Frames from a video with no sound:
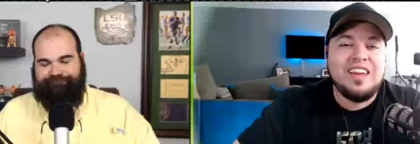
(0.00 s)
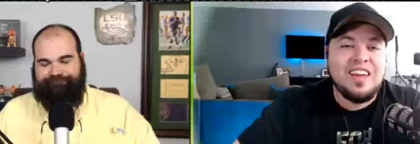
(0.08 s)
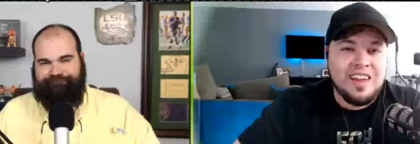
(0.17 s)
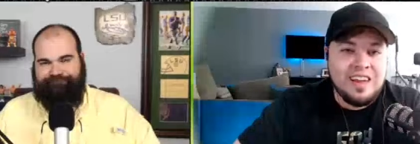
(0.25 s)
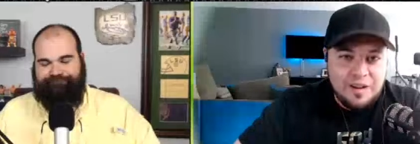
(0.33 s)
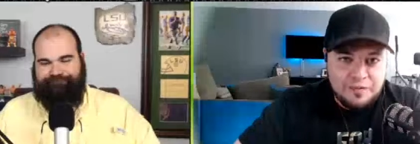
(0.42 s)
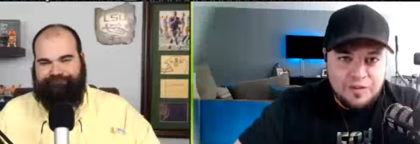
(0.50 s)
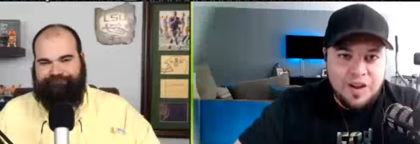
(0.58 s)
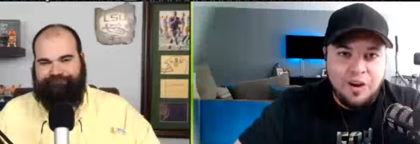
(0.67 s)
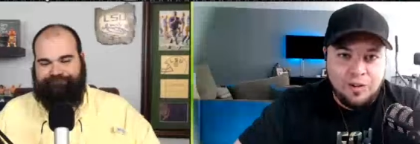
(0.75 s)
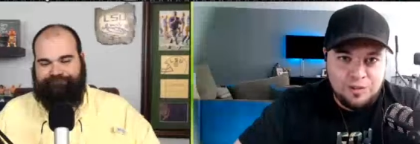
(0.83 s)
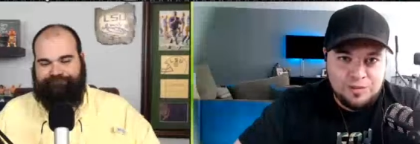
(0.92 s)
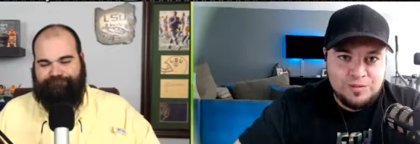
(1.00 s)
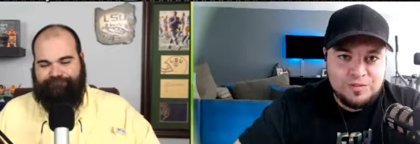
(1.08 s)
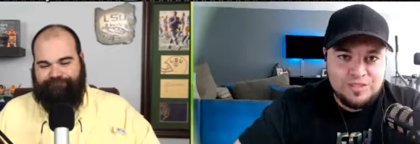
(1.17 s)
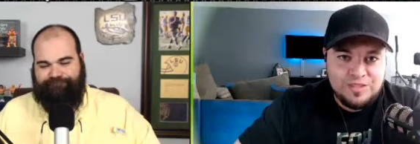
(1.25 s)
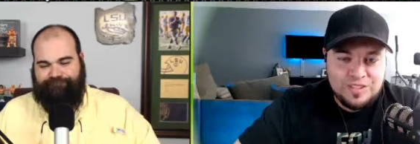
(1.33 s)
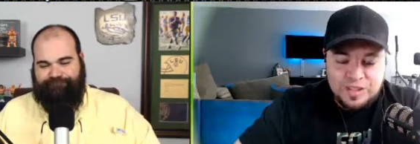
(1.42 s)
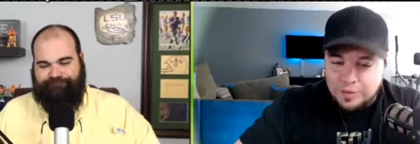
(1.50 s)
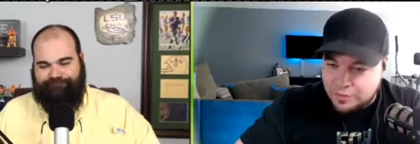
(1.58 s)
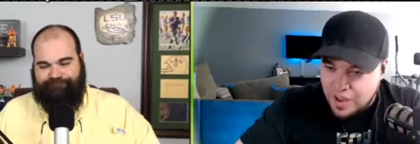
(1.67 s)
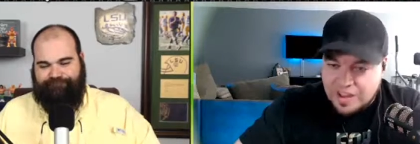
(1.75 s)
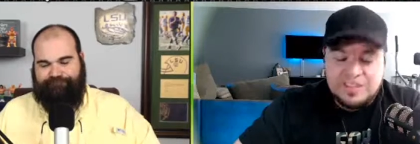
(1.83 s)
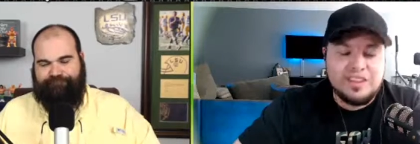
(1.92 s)
Speaker 1: NFL,
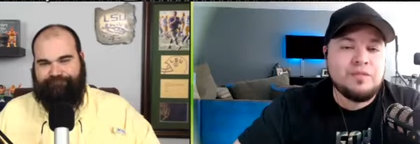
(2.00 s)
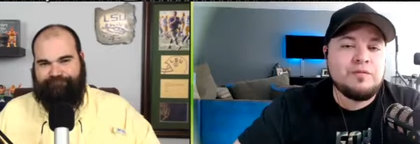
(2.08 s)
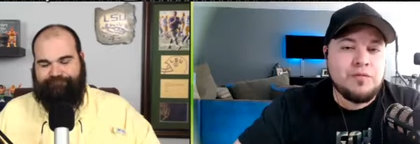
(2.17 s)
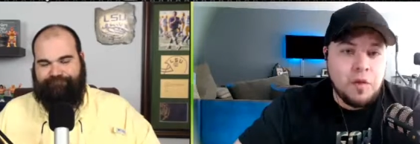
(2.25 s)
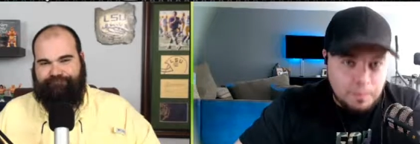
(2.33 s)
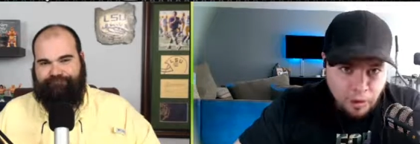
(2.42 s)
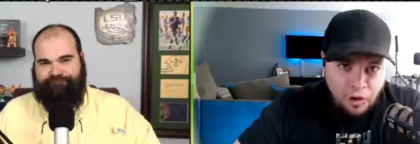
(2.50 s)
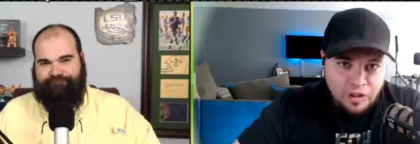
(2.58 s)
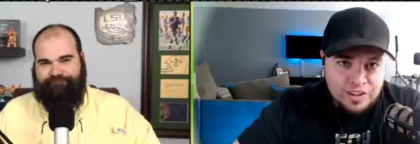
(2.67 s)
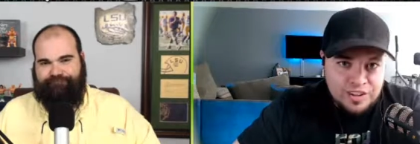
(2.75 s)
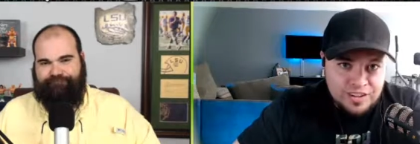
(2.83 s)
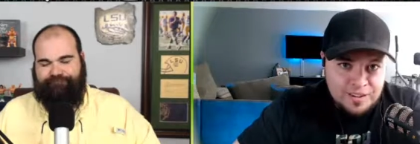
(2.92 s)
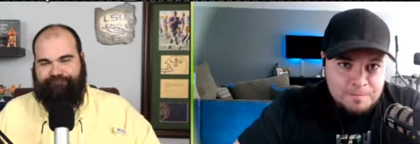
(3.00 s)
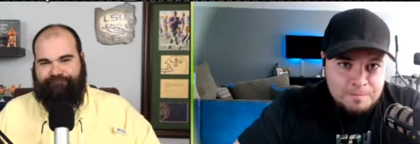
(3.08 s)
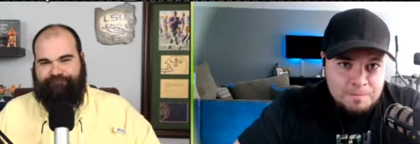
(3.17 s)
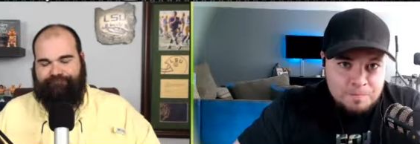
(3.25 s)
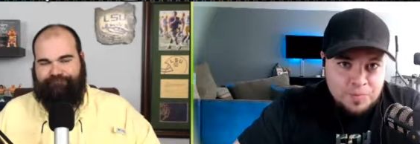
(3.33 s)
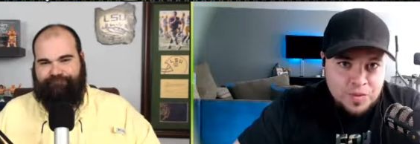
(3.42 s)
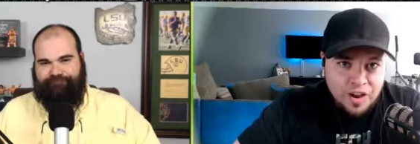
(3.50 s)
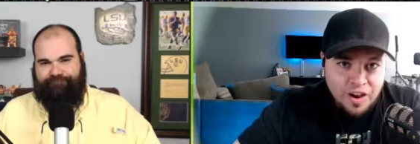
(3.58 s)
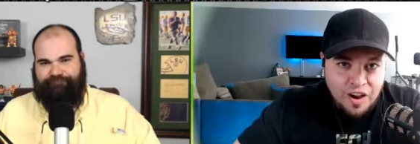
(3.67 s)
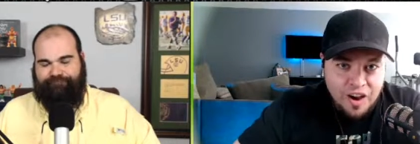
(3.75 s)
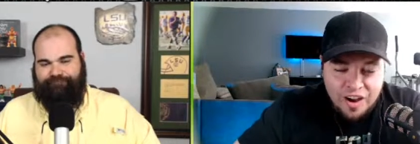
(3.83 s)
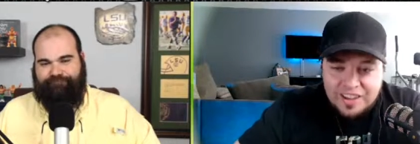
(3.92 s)
defend football
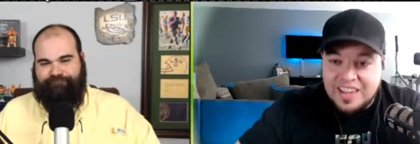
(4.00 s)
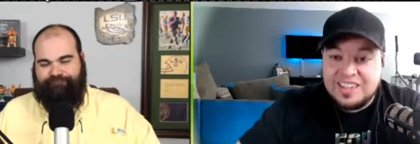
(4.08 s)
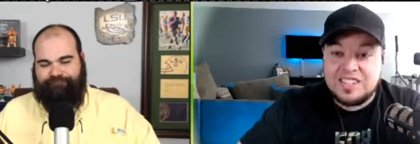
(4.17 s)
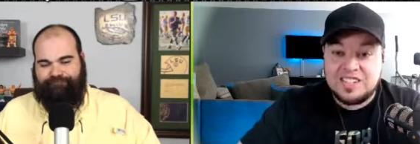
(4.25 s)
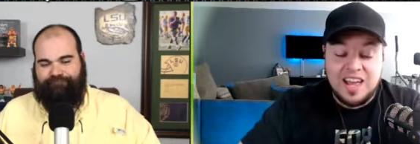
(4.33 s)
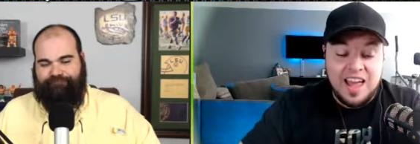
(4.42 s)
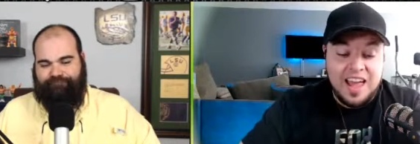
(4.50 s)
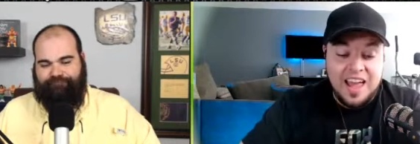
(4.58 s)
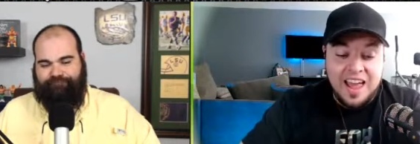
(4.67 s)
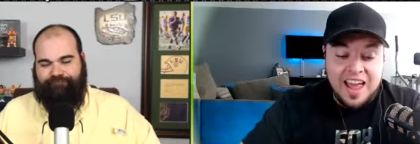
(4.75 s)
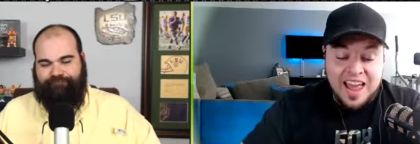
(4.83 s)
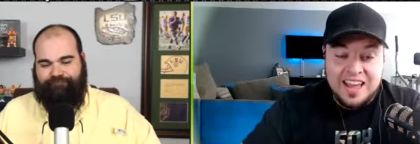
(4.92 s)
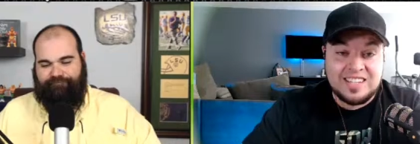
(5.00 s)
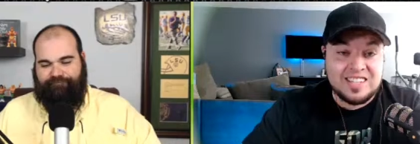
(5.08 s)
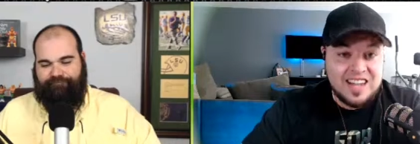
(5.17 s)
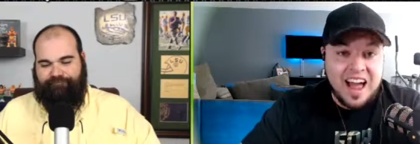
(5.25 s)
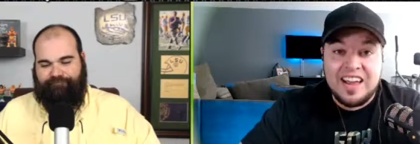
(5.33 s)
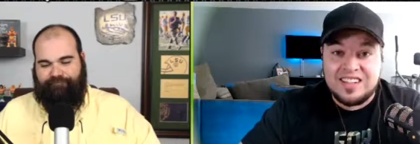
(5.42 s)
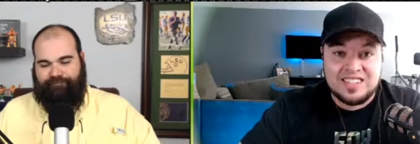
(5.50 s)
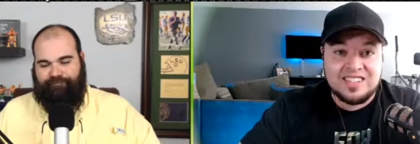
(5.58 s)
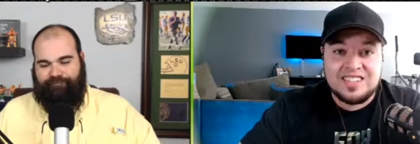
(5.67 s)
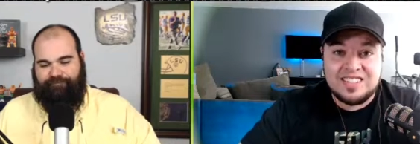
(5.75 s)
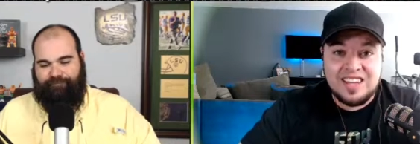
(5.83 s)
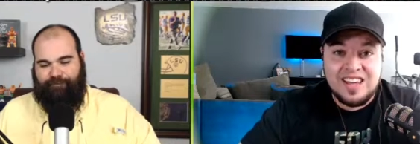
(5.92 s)
against a
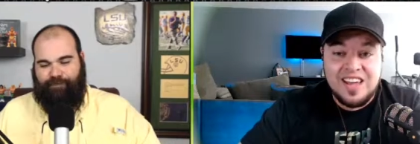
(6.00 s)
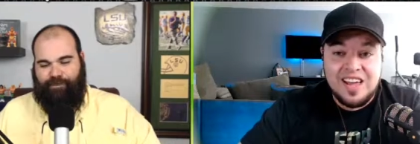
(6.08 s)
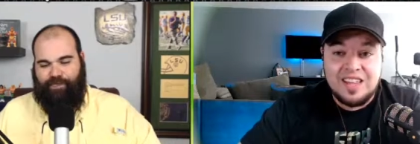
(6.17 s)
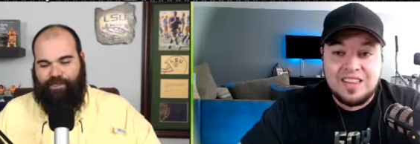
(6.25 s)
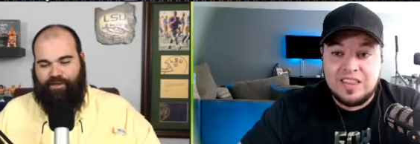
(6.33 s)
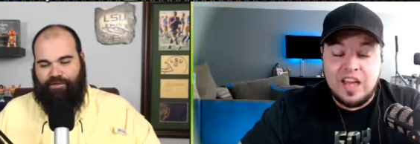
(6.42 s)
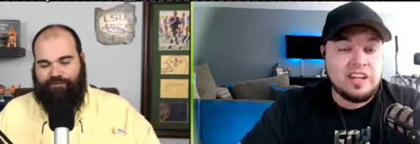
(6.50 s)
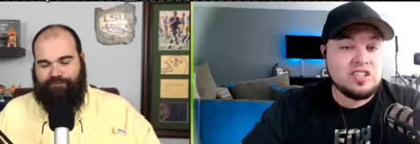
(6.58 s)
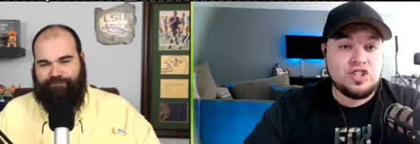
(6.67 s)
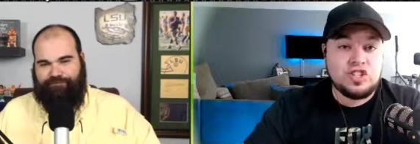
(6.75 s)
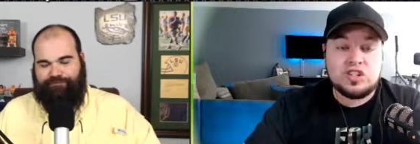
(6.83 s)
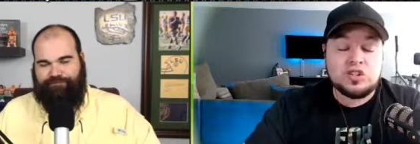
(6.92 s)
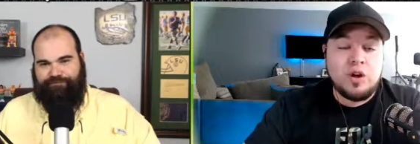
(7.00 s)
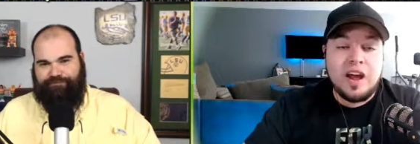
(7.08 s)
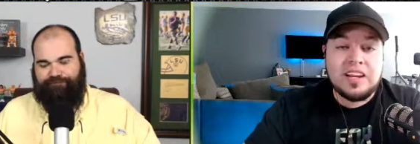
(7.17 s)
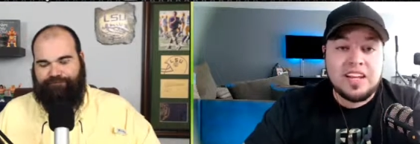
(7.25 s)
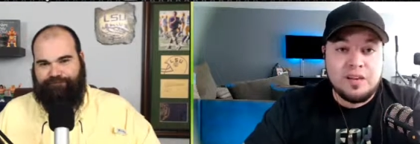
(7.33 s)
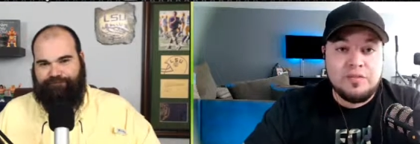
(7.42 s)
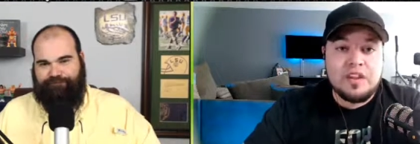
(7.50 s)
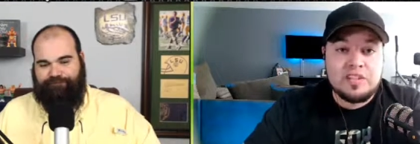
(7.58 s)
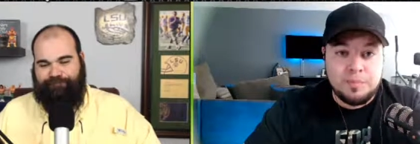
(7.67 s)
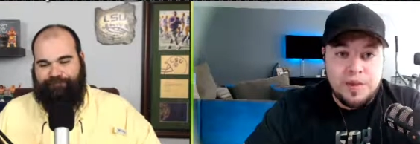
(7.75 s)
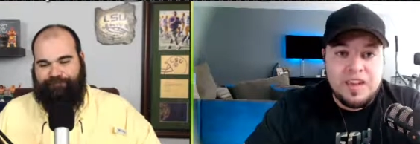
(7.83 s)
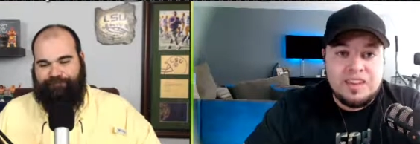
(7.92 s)
scientist that is just trying to give his
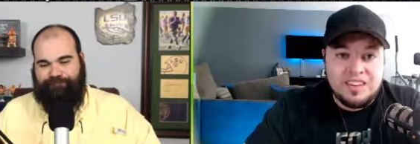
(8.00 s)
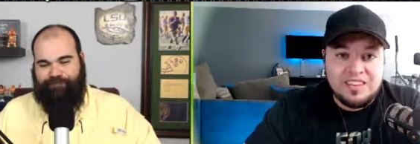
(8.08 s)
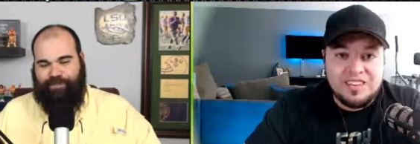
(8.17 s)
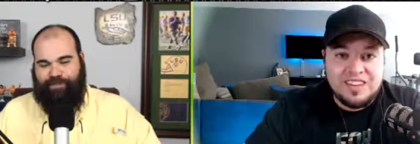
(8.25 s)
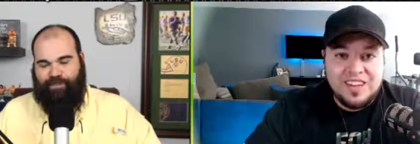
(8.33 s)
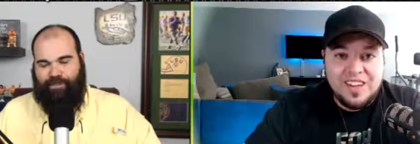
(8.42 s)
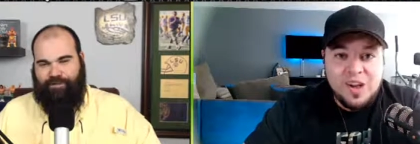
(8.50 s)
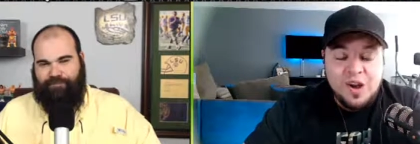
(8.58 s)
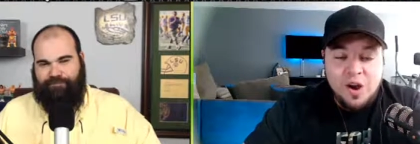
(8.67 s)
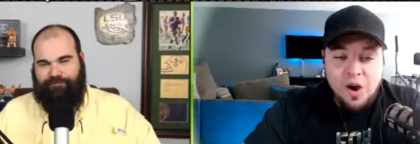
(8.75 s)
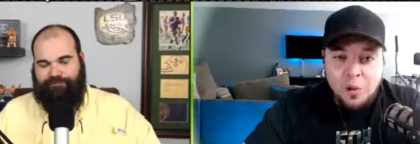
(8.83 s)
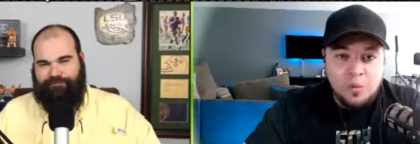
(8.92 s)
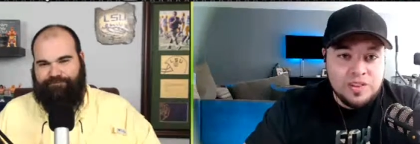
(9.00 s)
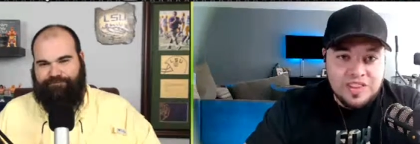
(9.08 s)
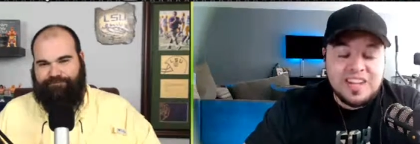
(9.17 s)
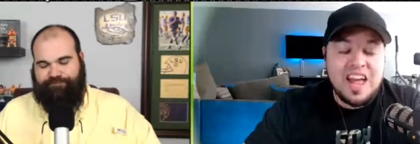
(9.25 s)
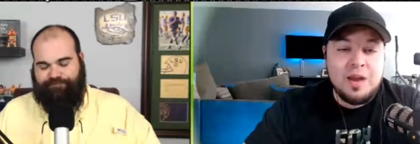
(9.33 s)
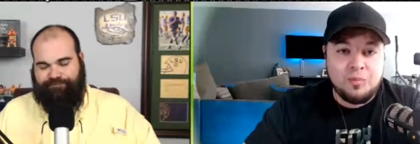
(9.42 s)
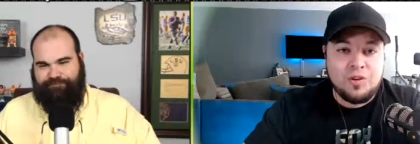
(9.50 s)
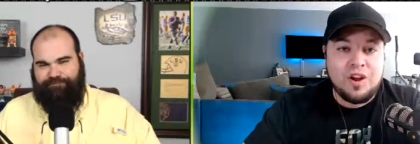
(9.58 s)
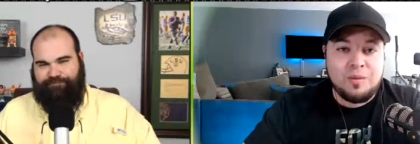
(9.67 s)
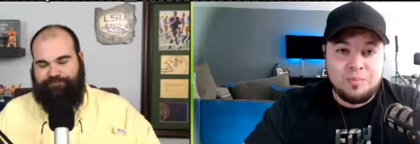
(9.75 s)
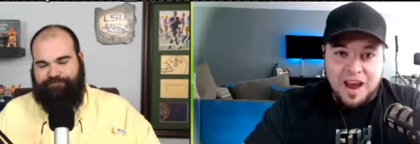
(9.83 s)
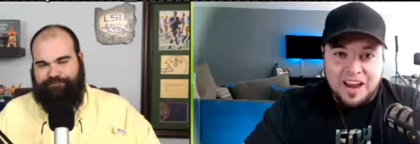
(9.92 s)
opinion on when the game will
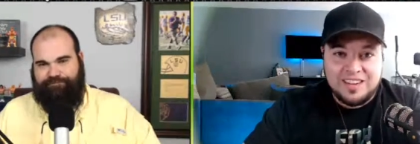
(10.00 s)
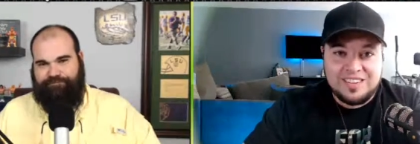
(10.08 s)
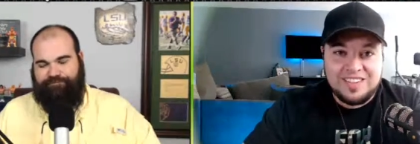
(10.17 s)
come back.